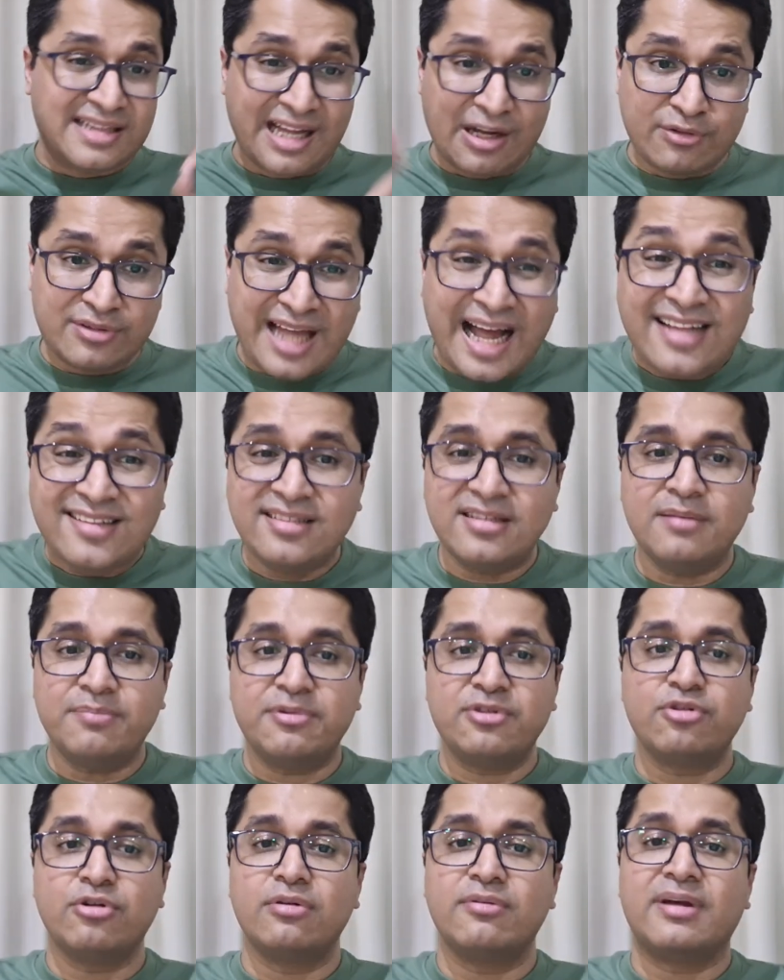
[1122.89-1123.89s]
now that's the
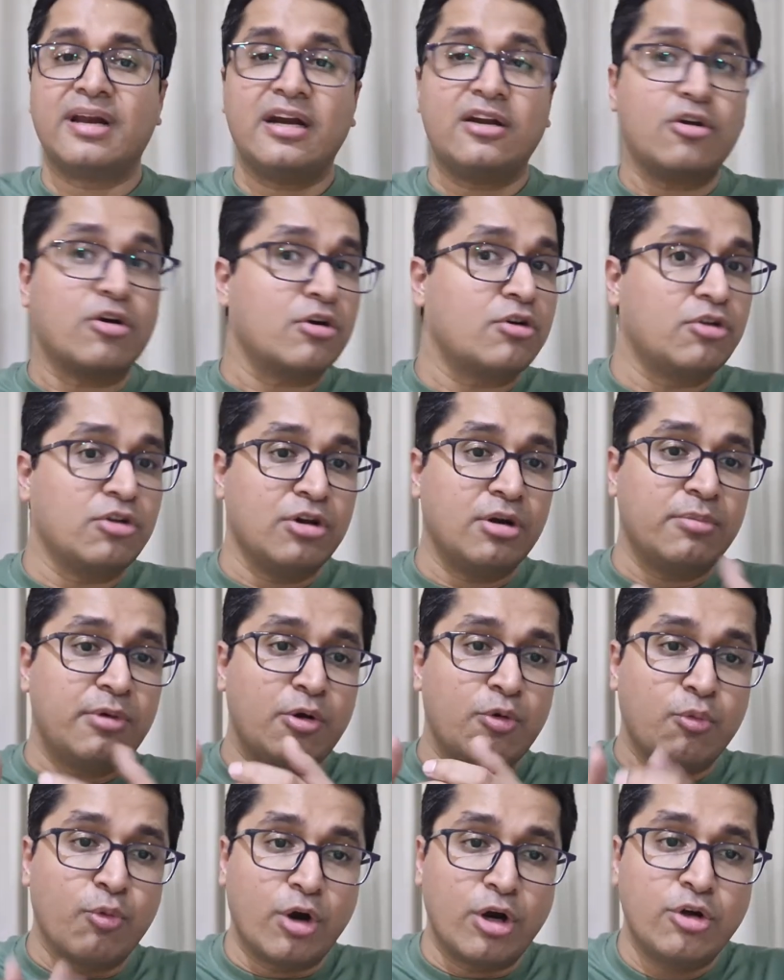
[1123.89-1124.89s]
episode where i talk to you
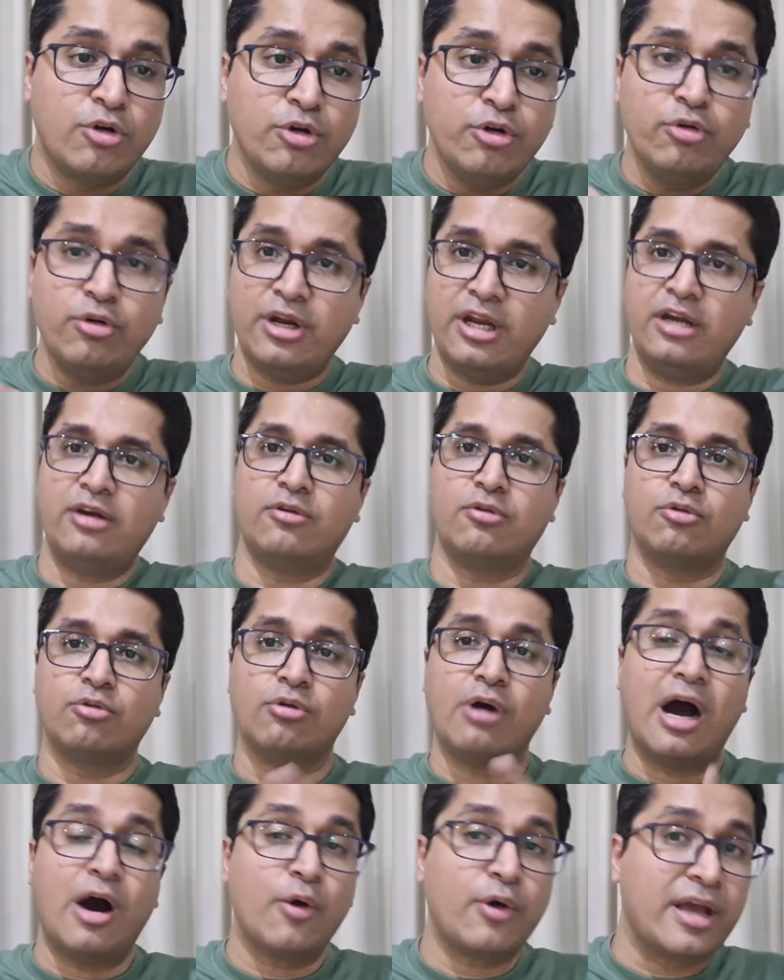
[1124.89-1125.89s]
about what do you need to
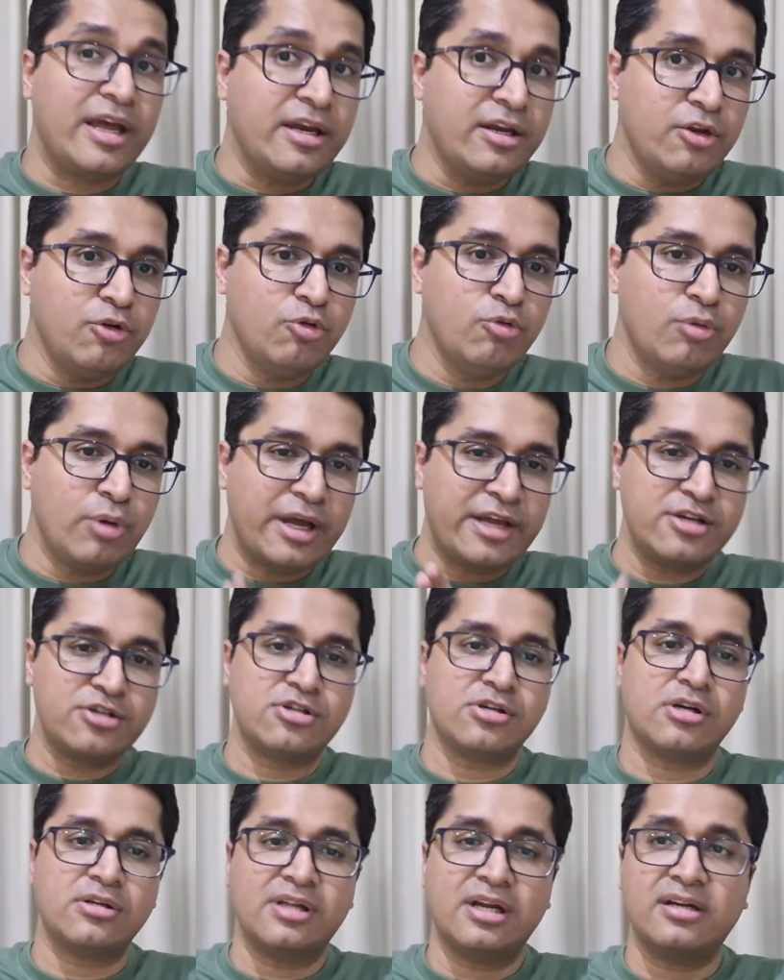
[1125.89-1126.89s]
do how can you
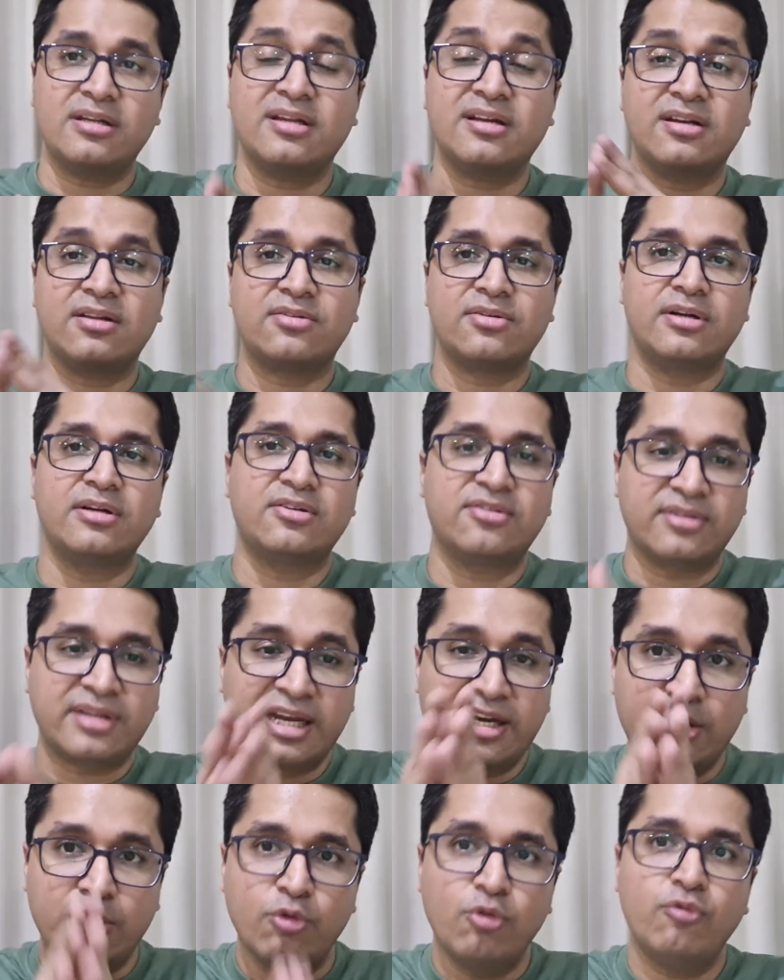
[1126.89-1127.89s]
ensure that the results
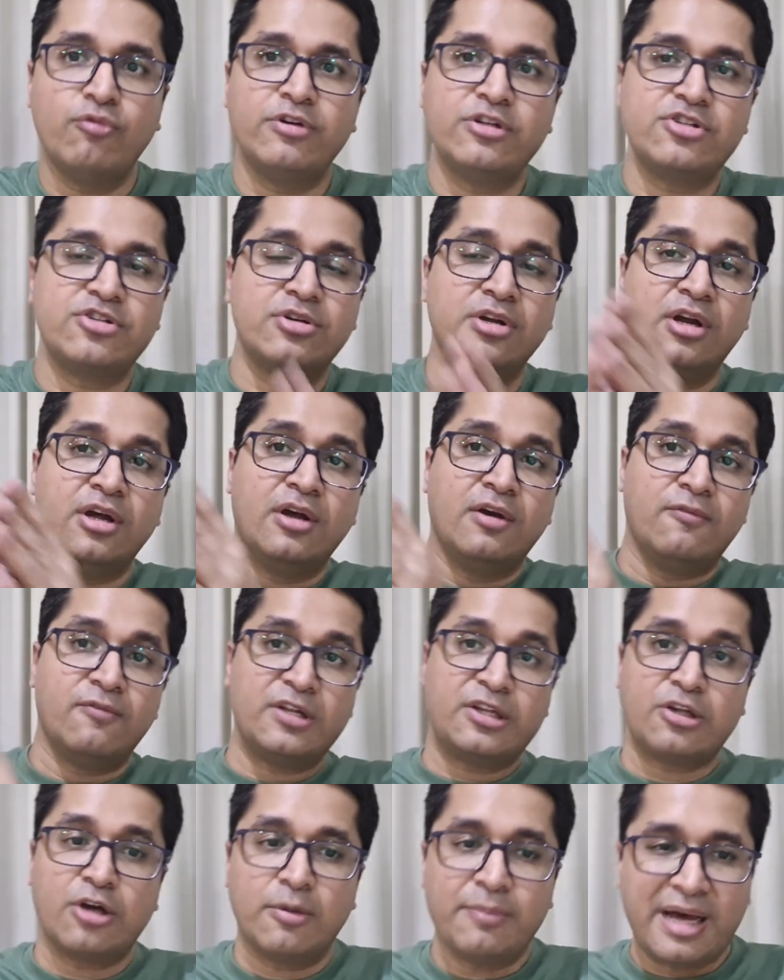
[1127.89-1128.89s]
that you wish
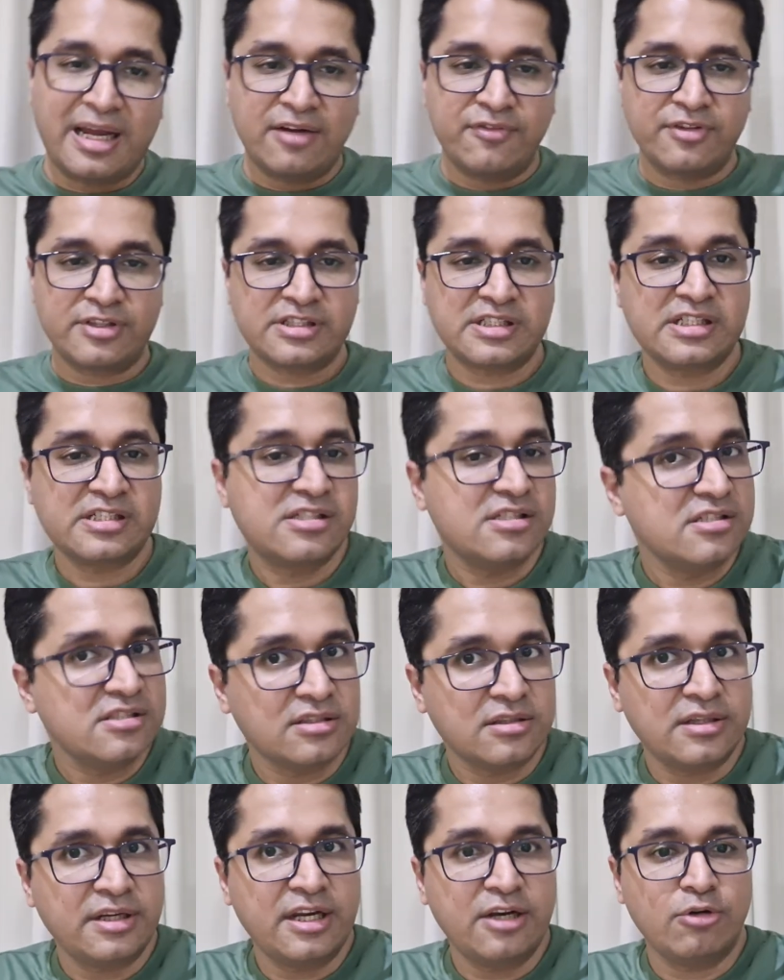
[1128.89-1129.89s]
with your manifestation
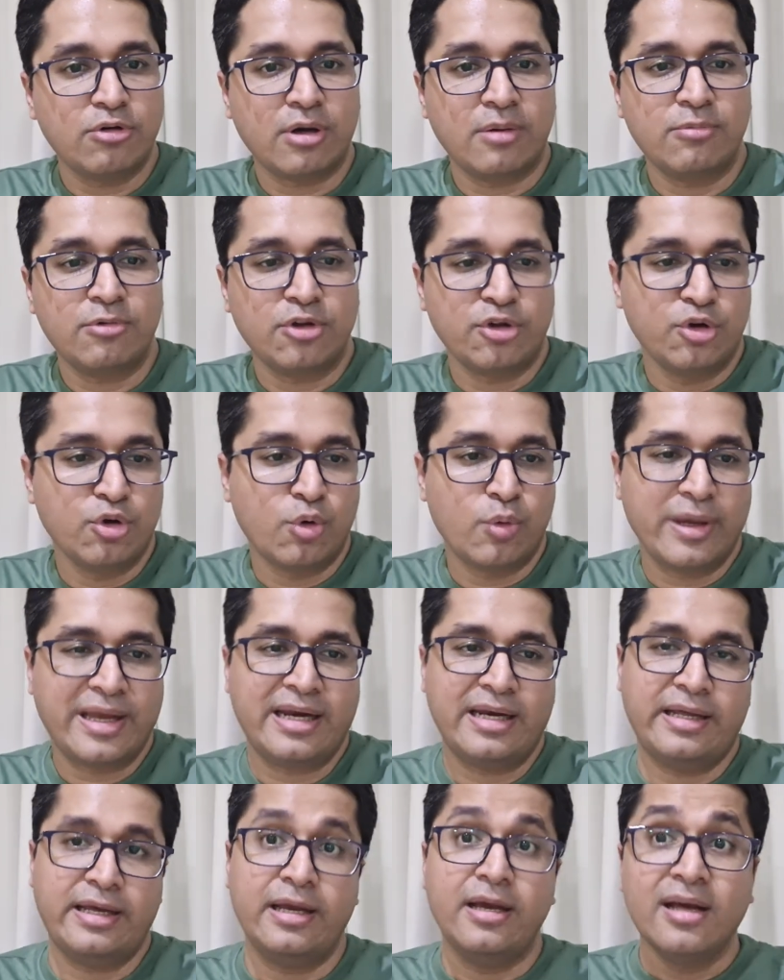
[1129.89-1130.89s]
journey to come to you
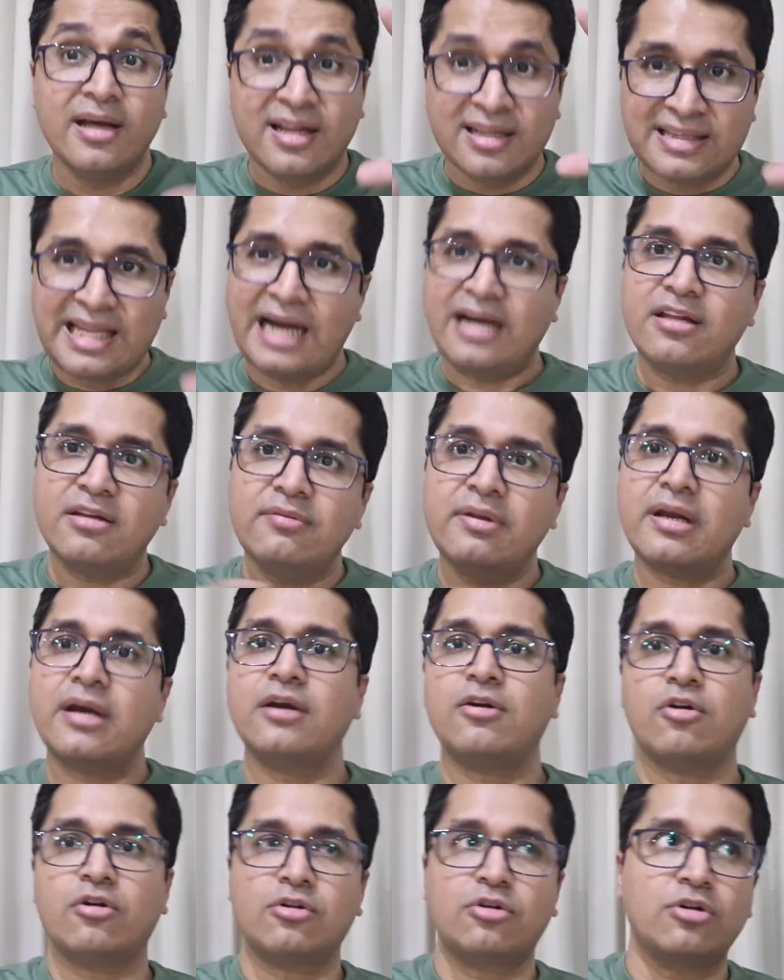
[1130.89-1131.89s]
quickly that is where
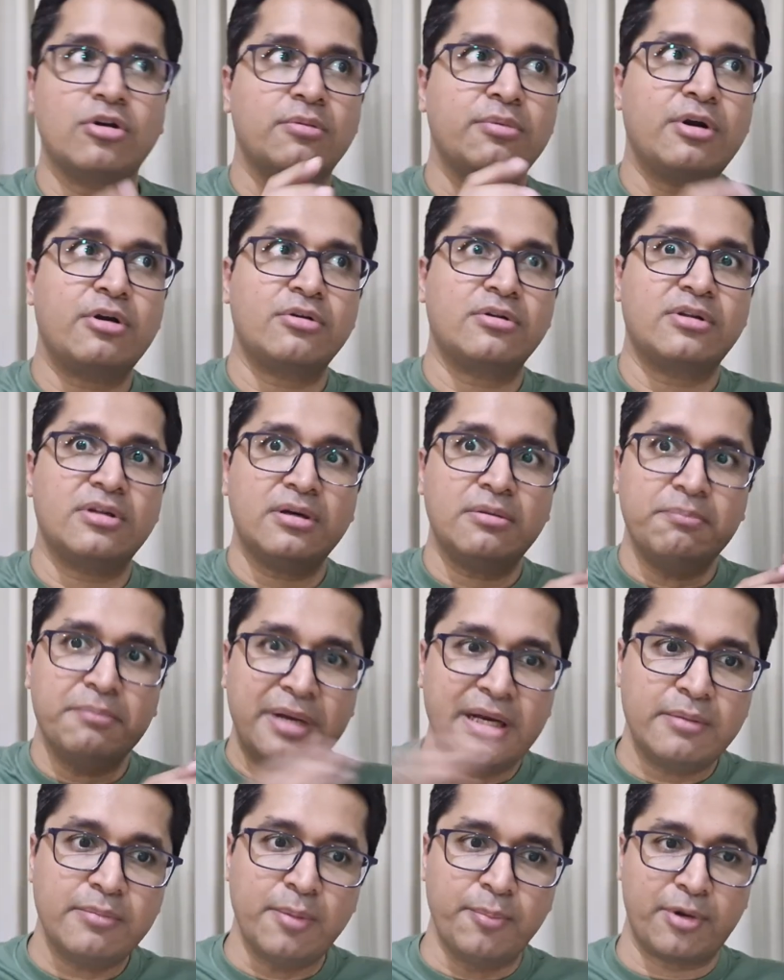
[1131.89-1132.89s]
I talk to you about the
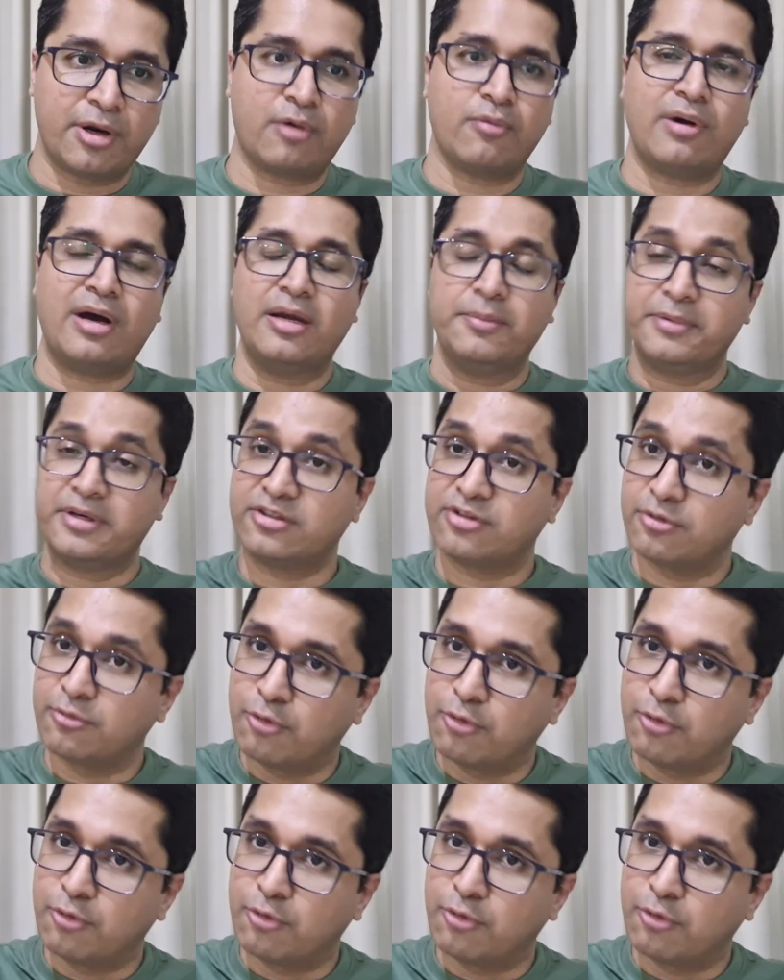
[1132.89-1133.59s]
minimum requirements.